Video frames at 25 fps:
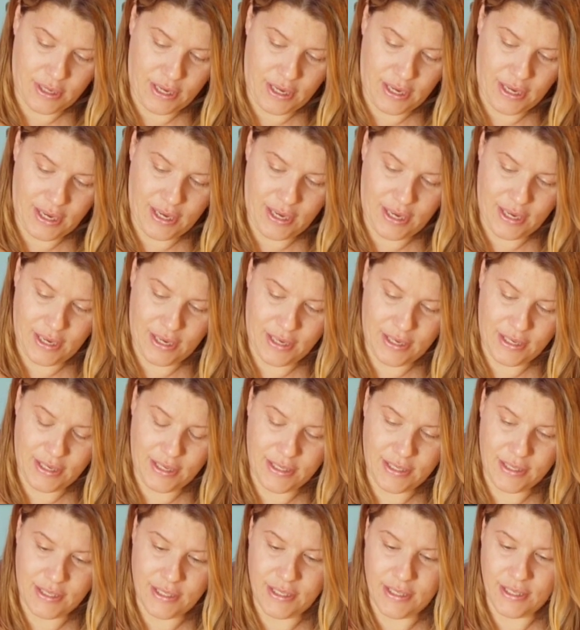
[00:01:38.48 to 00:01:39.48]

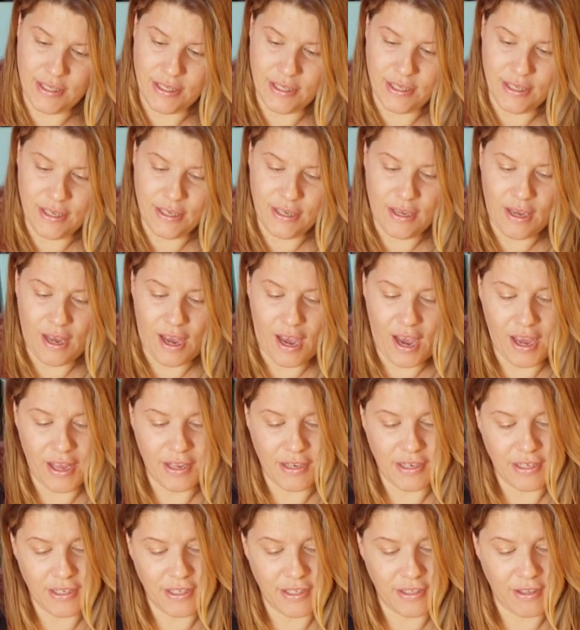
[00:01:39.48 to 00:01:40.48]
And I
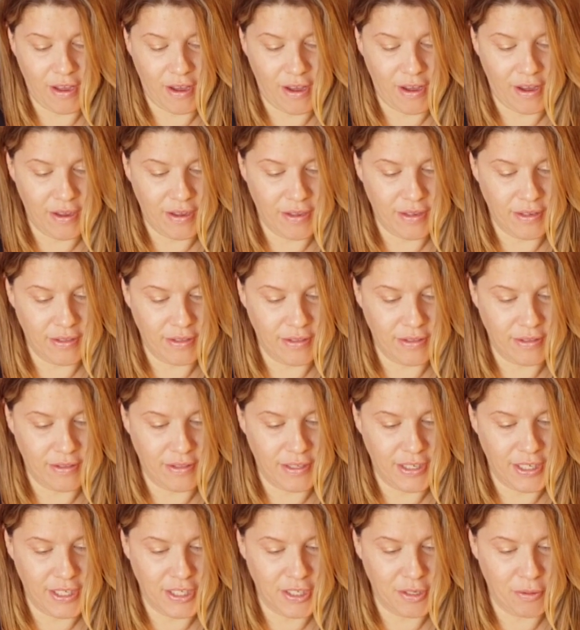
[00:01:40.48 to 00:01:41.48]
just thought
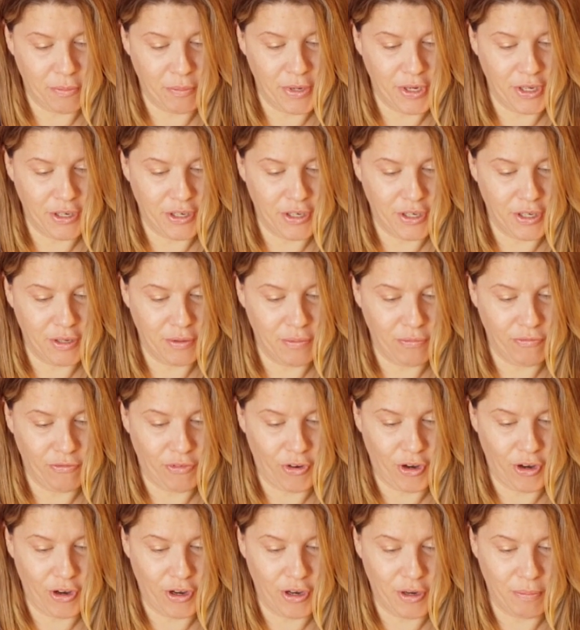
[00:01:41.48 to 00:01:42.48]
this will be good for
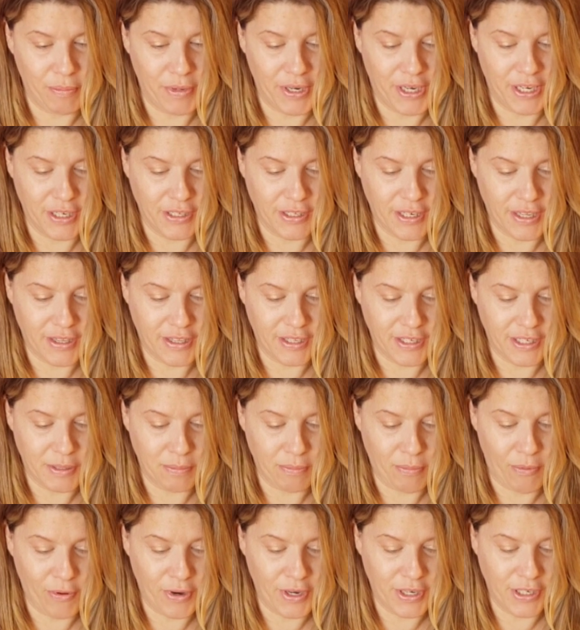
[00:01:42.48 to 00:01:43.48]
her because at this
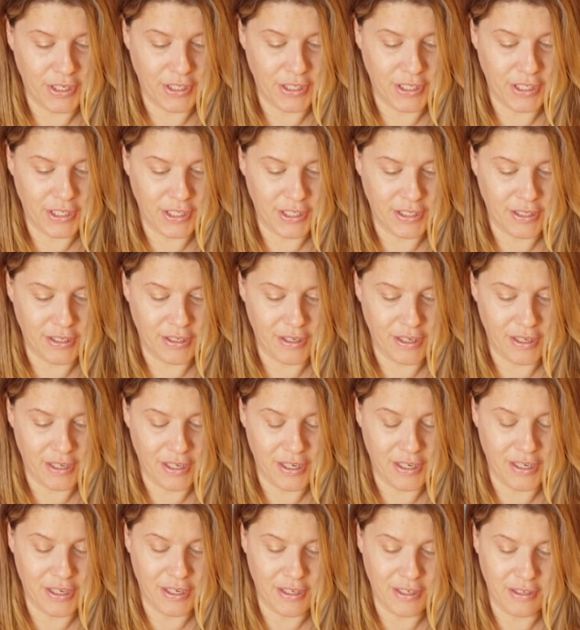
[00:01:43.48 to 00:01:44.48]
point she's
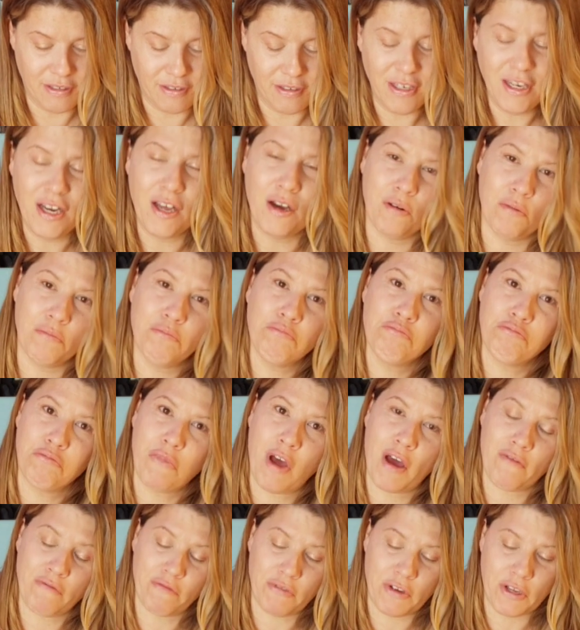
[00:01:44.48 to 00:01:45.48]
in, you know, not